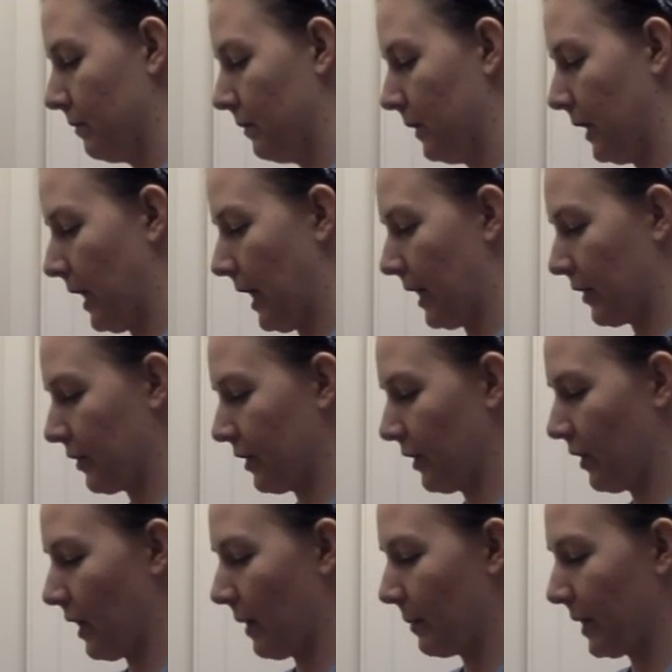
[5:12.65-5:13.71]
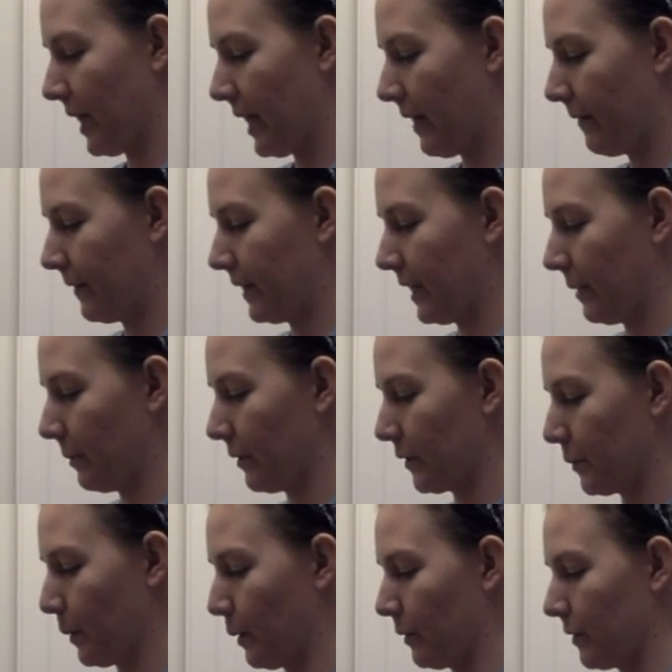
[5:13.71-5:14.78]
And I actually grabbed a 1/2
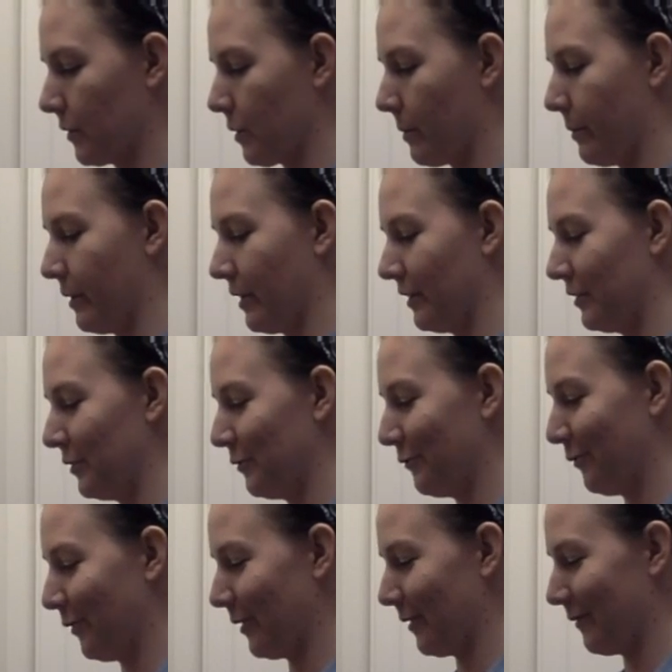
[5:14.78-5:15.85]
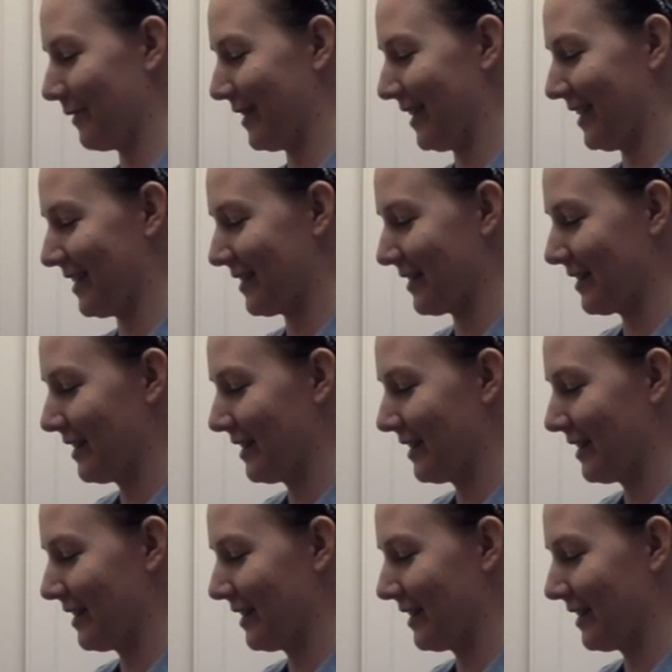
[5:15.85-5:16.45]
tablespoon, so I'm going to do 4 of these.